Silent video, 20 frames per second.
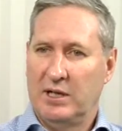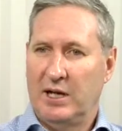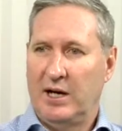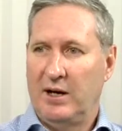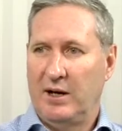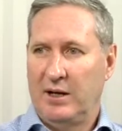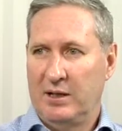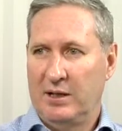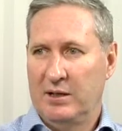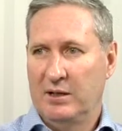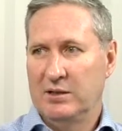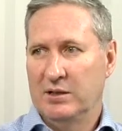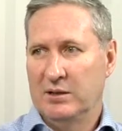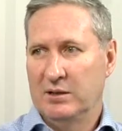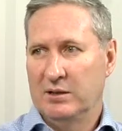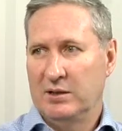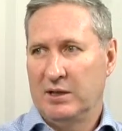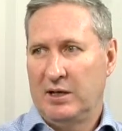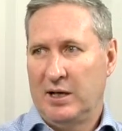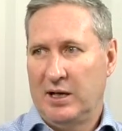how
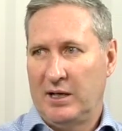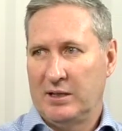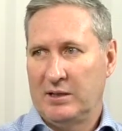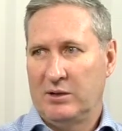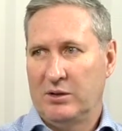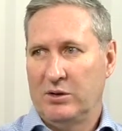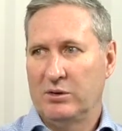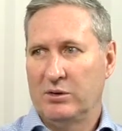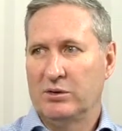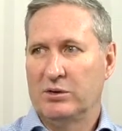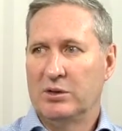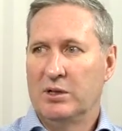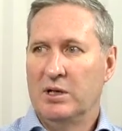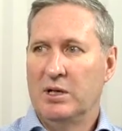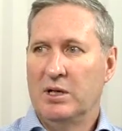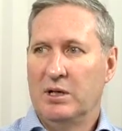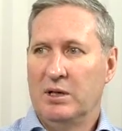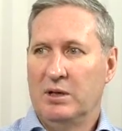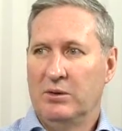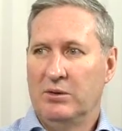indigent households
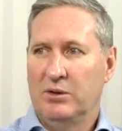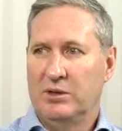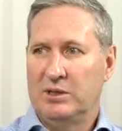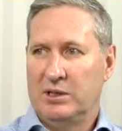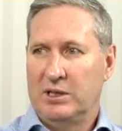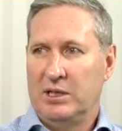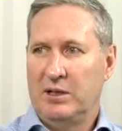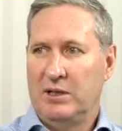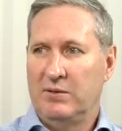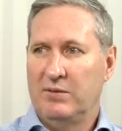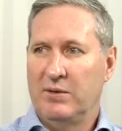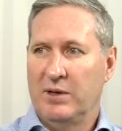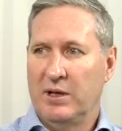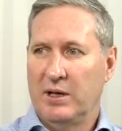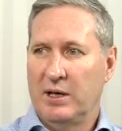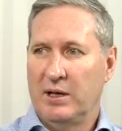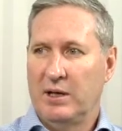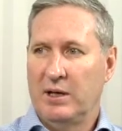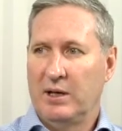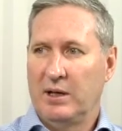receive
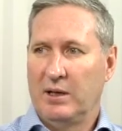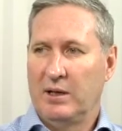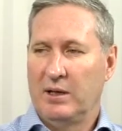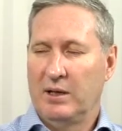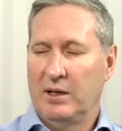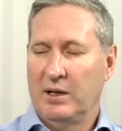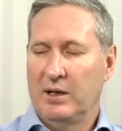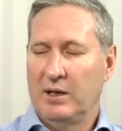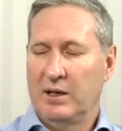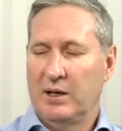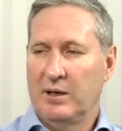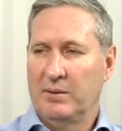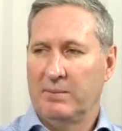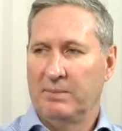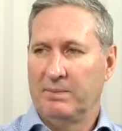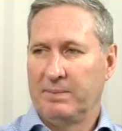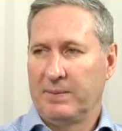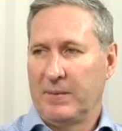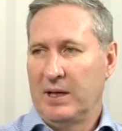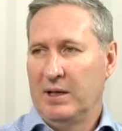their, their
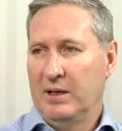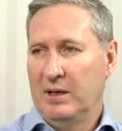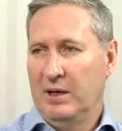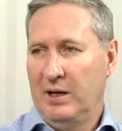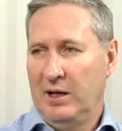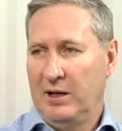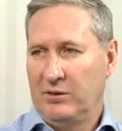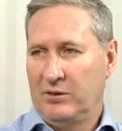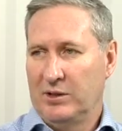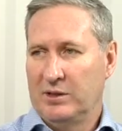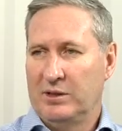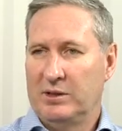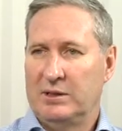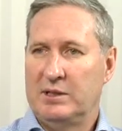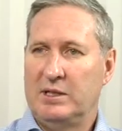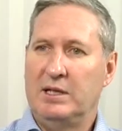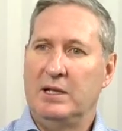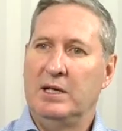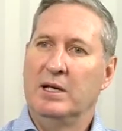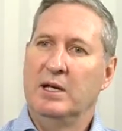um,
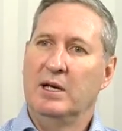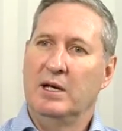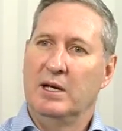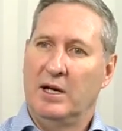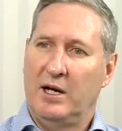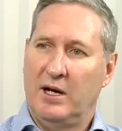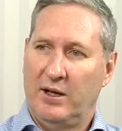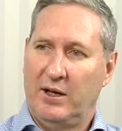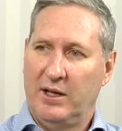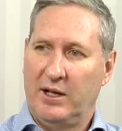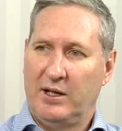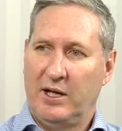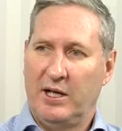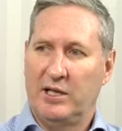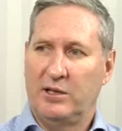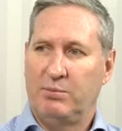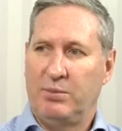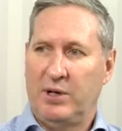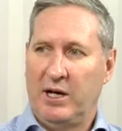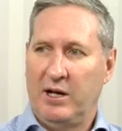electricity, how that
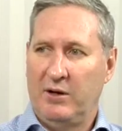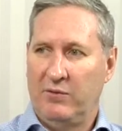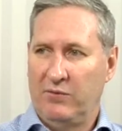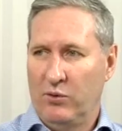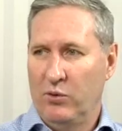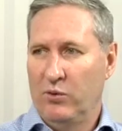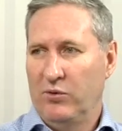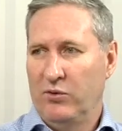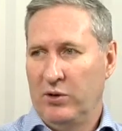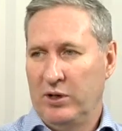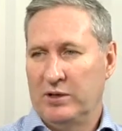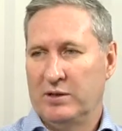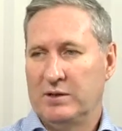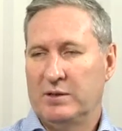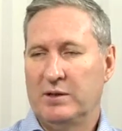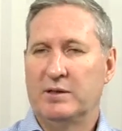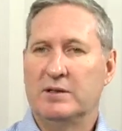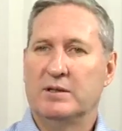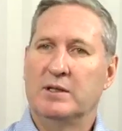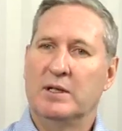gets paid for, for
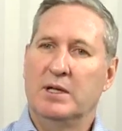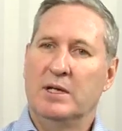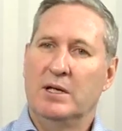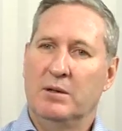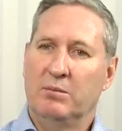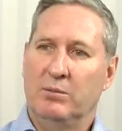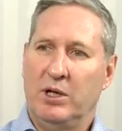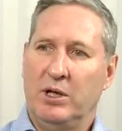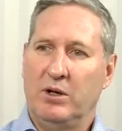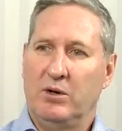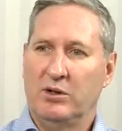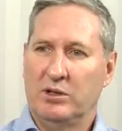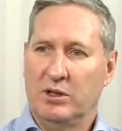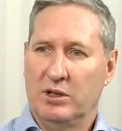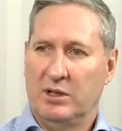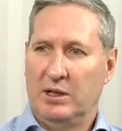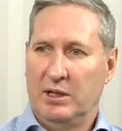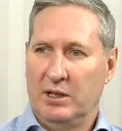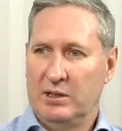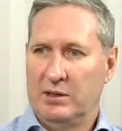instance, because
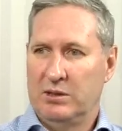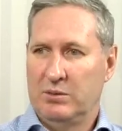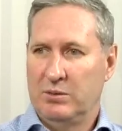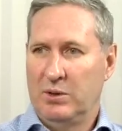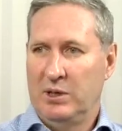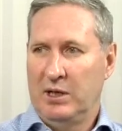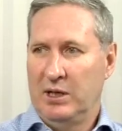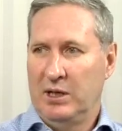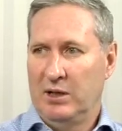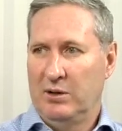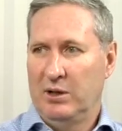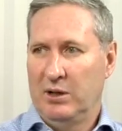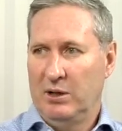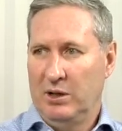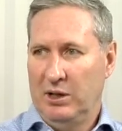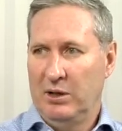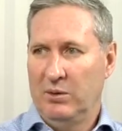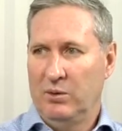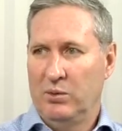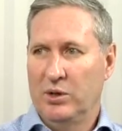it is we in a
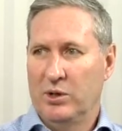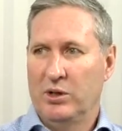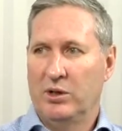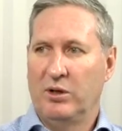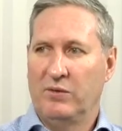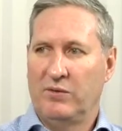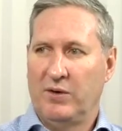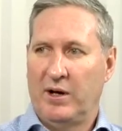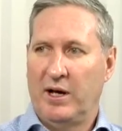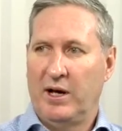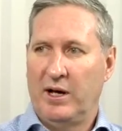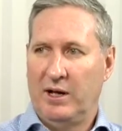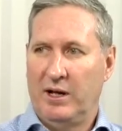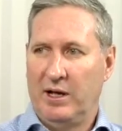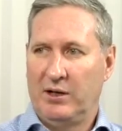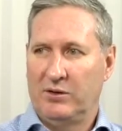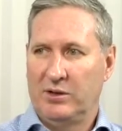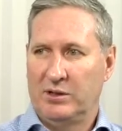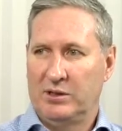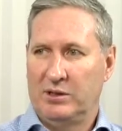in a world of high
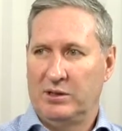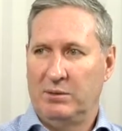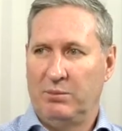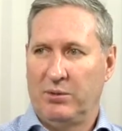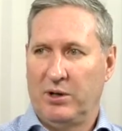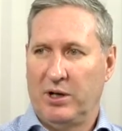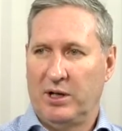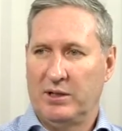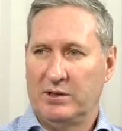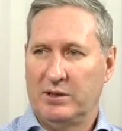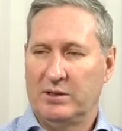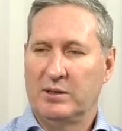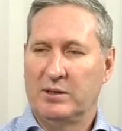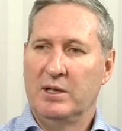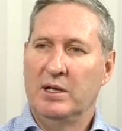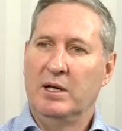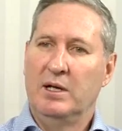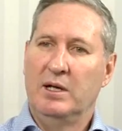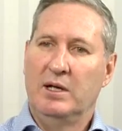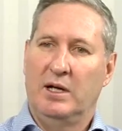electricity prices,
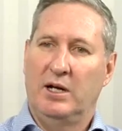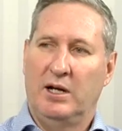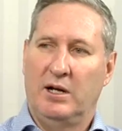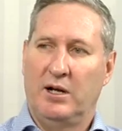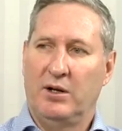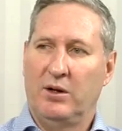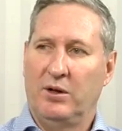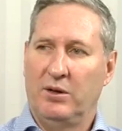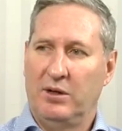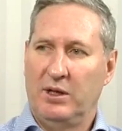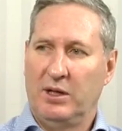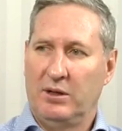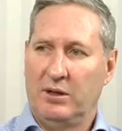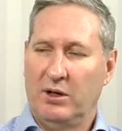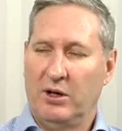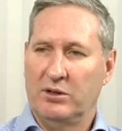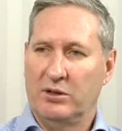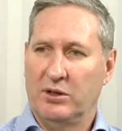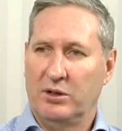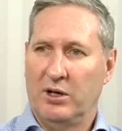and I don't think
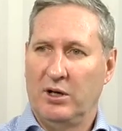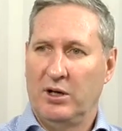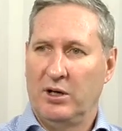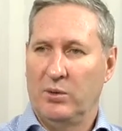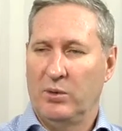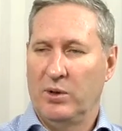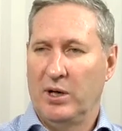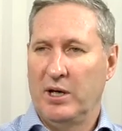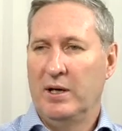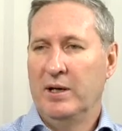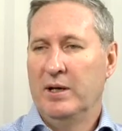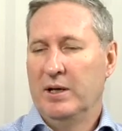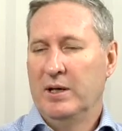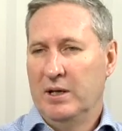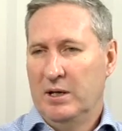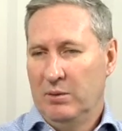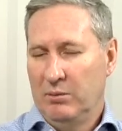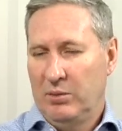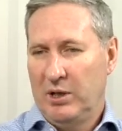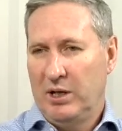those are going away.
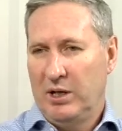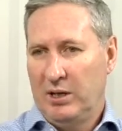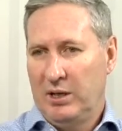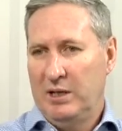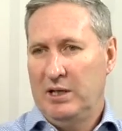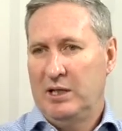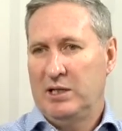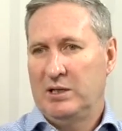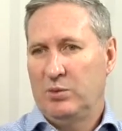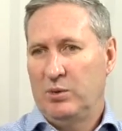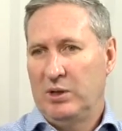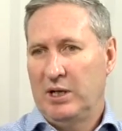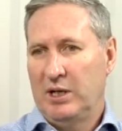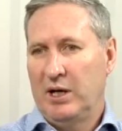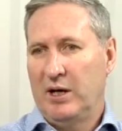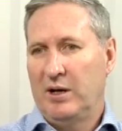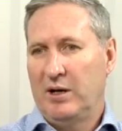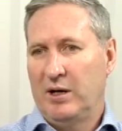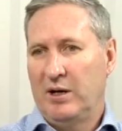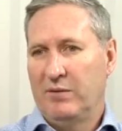But at least we
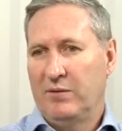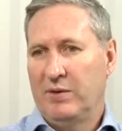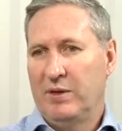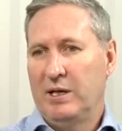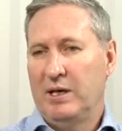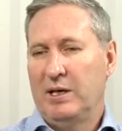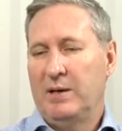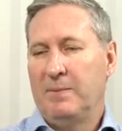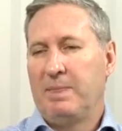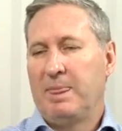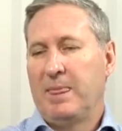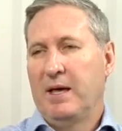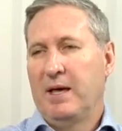now have the